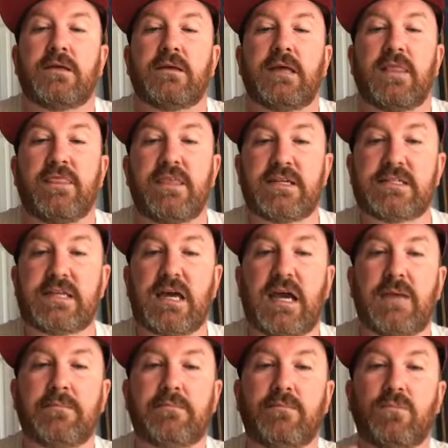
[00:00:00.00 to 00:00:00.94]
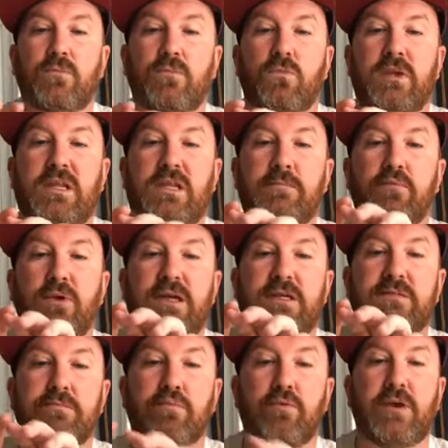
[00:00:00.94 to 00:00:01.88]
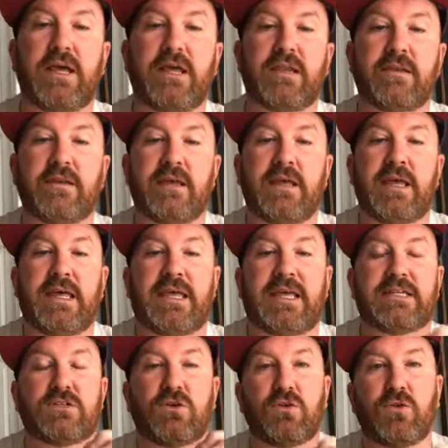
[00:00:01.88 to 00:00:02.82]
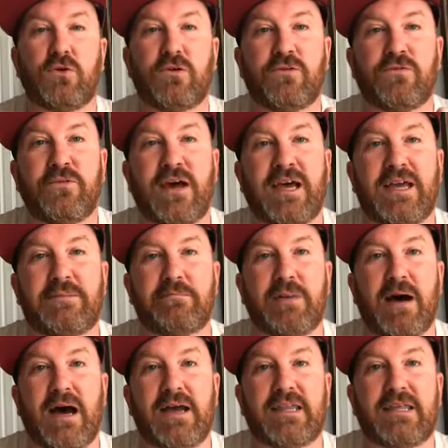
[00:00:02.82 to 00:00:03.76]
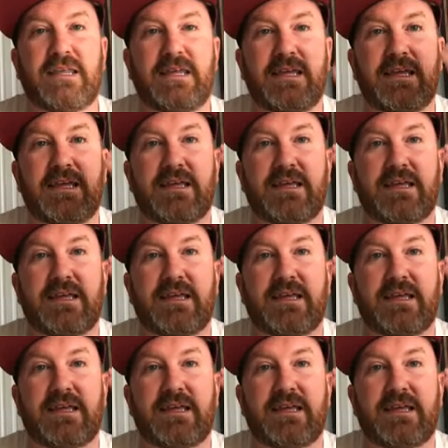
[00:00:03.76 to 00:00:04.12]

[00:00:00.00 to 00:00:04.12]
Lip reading: And this time, when he breaks bread, his glorified body